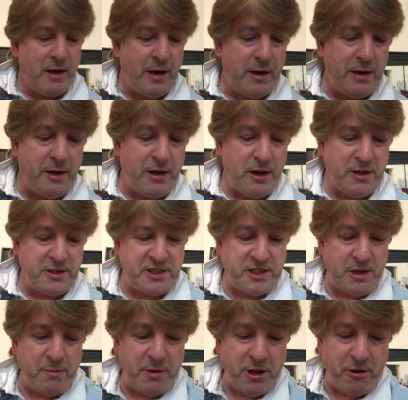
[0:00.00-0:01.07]
And a
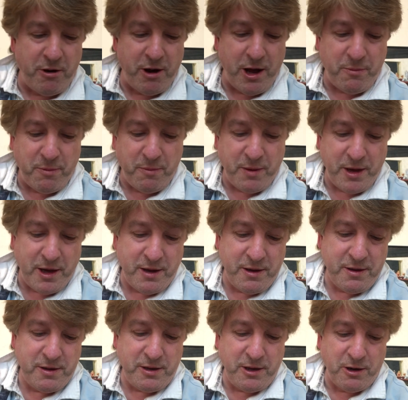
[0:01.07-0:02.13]
similar album here,
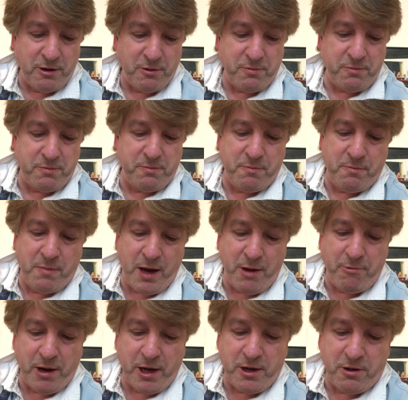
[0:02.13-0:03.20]
you know, my
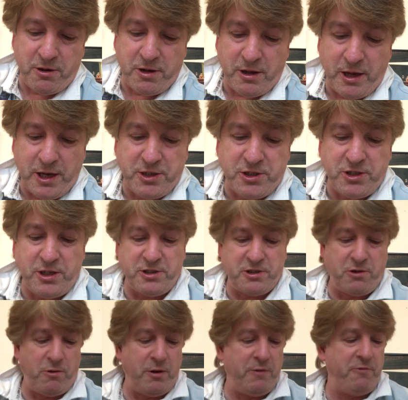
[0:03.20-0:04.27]
record collection is
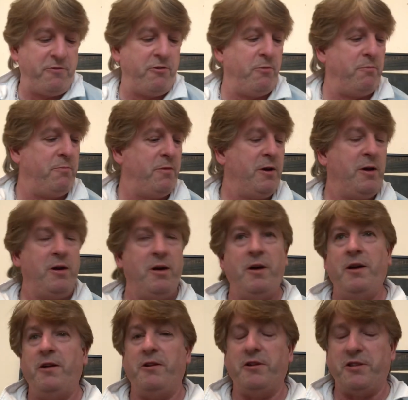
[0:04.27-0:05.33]
going from
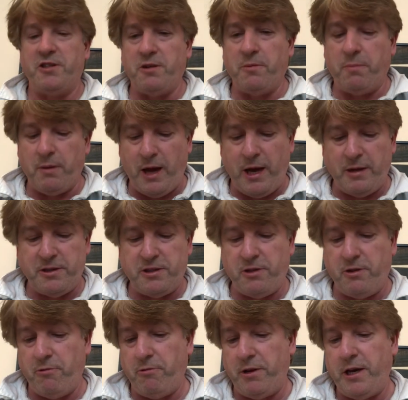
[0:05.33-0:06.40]
the sublime to
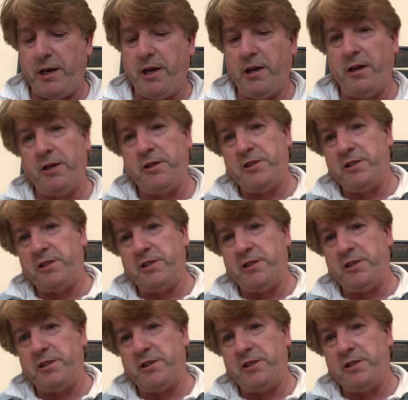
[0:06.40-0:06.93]
the ridiculous.